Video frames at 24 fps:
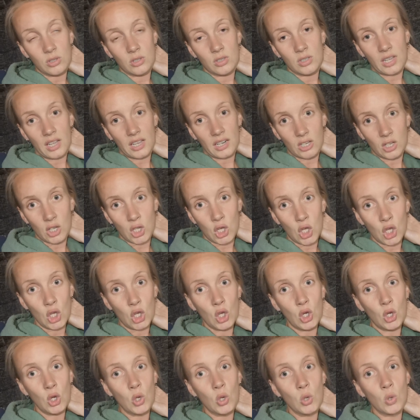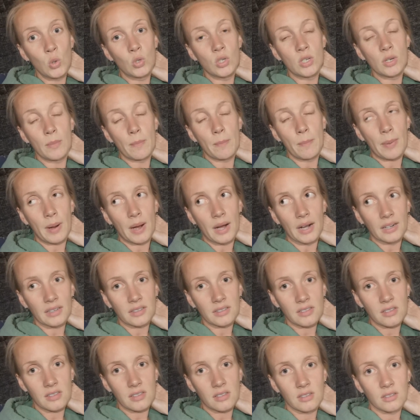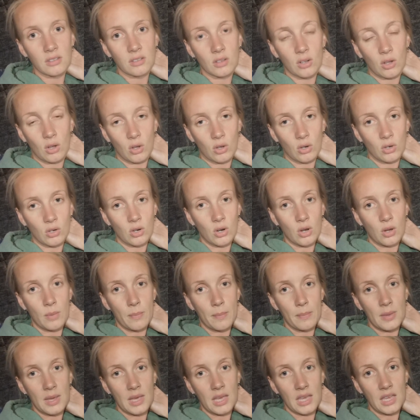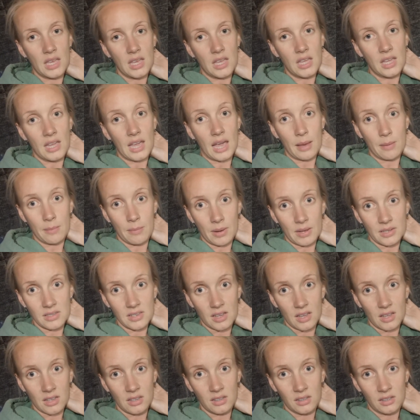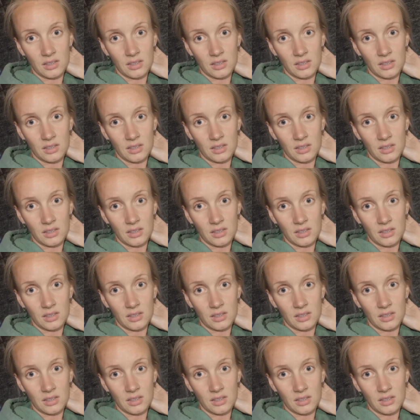had a huge impact on me getting better.